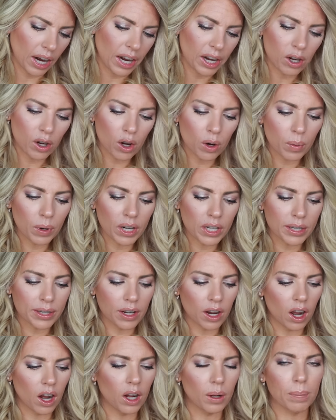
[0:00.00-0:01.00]
I don't know what it's
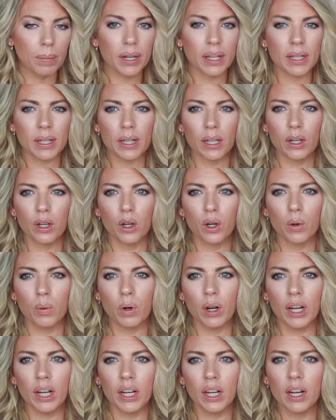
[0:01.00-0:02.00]
called, but it's the new
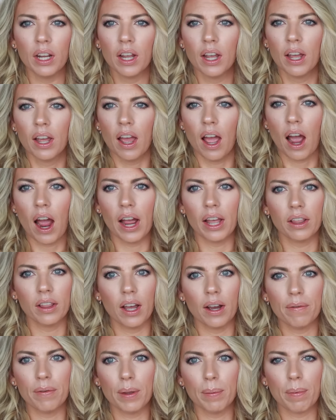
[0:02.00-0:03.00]
one. I
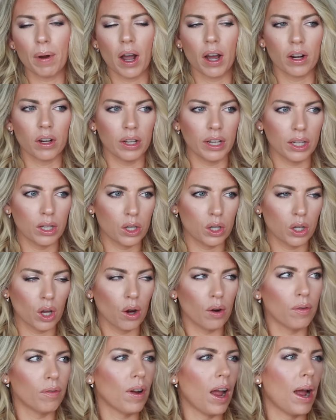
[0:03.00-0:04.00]
love the bottle. It's
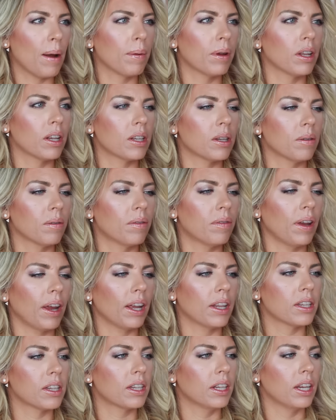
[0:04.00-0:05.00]
so fabulous and
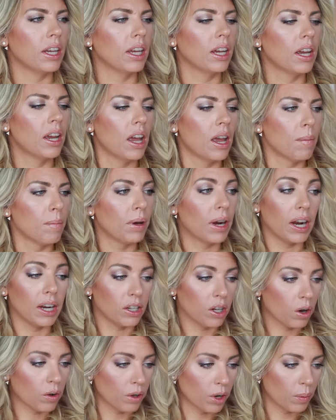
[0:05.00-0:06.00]
fancy, but
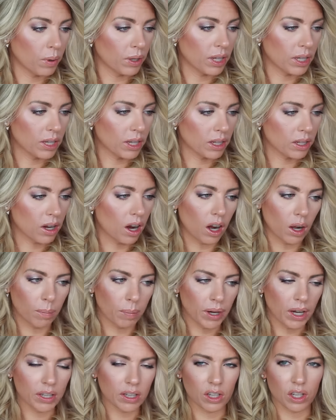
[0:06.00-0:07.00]
I don't know what this is called
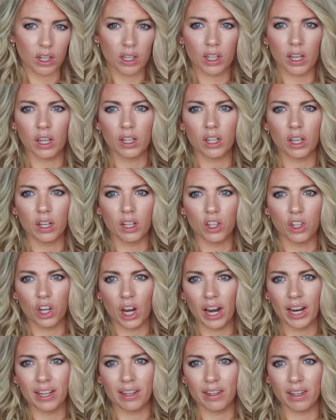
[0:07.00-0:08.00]
because it just says
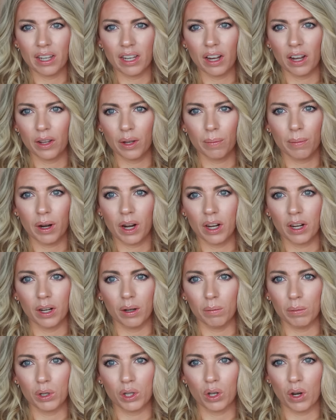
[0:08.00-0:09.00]
JC on the
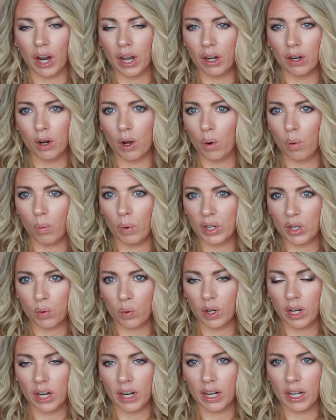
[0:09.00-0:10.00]
bottom. So I don't know which
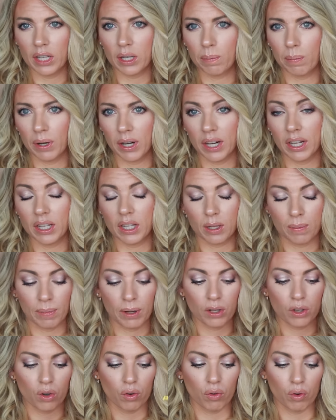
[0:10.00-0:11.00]
one it is, but it
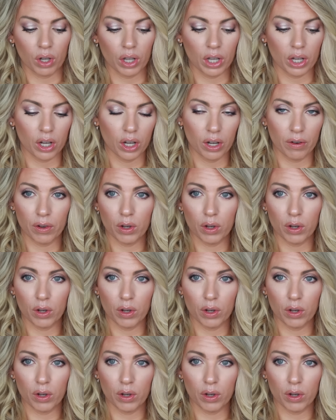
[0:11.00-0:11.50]
smells really good.